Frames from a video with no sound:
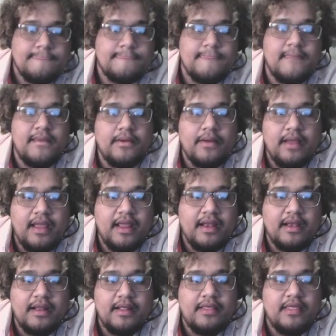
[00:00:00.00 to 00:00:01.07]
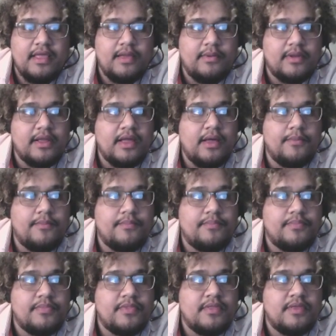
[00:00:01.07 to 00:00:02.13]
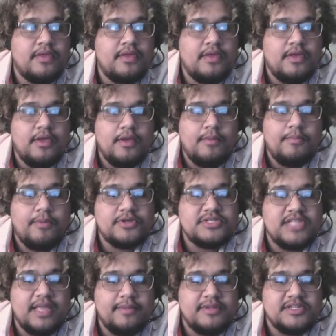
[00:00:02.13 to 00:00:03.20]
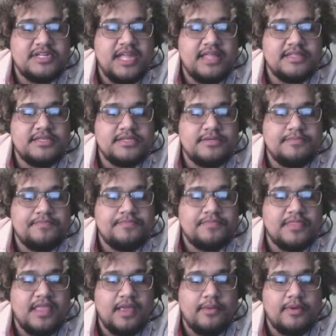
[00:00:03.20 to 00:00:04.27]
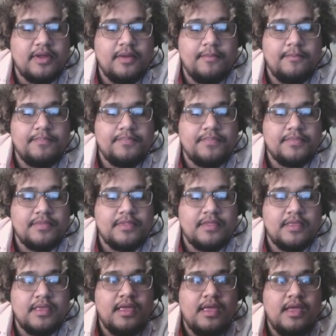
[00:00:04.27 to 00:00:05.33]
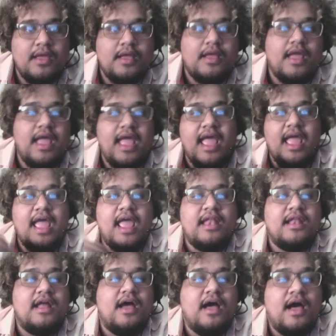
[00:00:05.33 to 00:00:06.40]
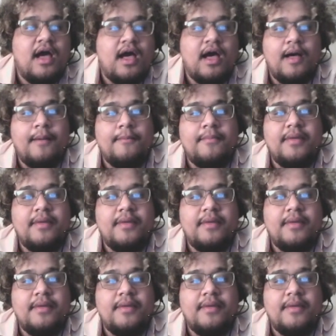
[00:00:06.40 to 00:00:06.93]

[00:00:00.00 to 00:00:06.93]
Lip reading: Alright, there we go. Burst damage 10s. There we go. And I